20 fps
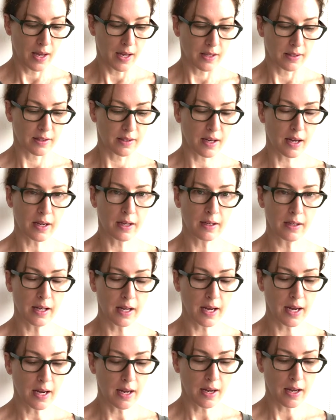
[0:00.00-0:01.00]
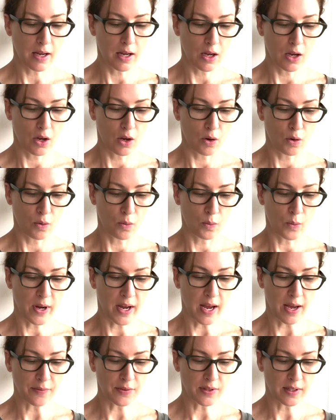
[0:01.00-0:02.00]
Secondly, we
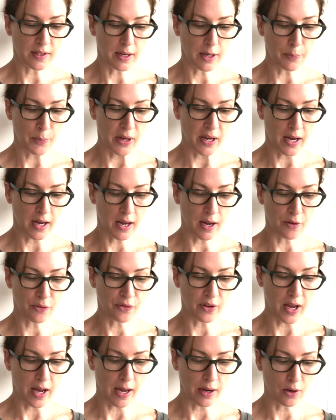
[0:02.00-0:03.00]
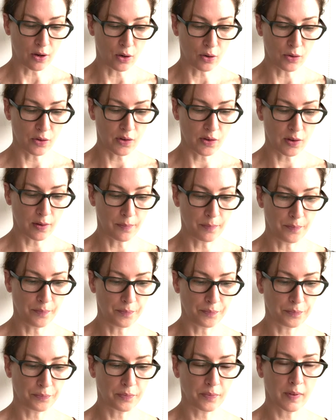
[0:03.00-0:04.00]
have CPR for adults.
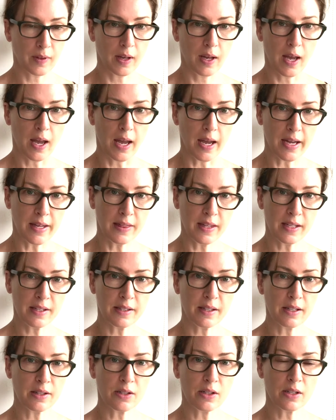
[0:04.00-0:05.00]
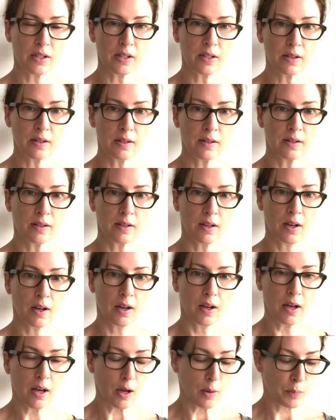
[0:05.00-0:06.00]
In this instance,
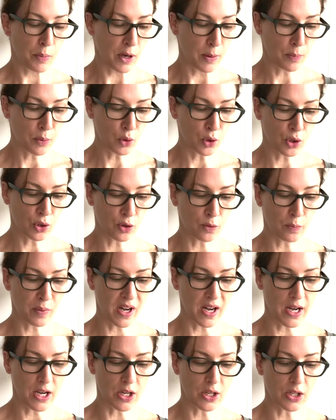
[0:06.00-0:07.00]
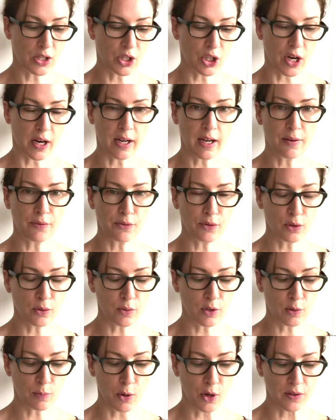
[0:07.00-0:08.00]
people should be checking for
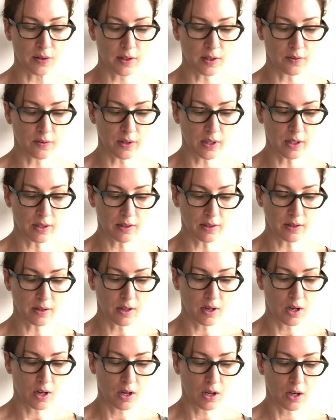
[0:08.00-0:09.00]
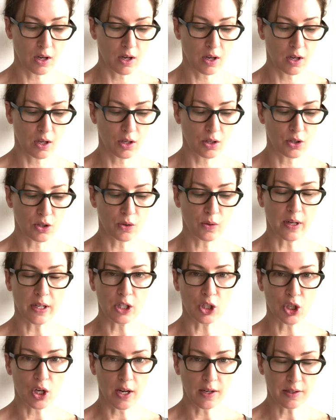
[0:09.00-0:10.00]
responsiveness, doing
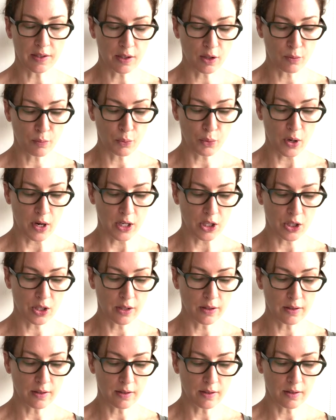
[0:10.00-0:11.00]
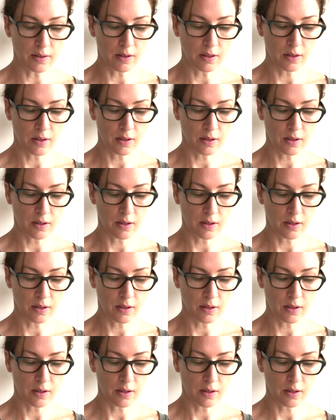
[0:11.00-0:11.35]
chest compressions,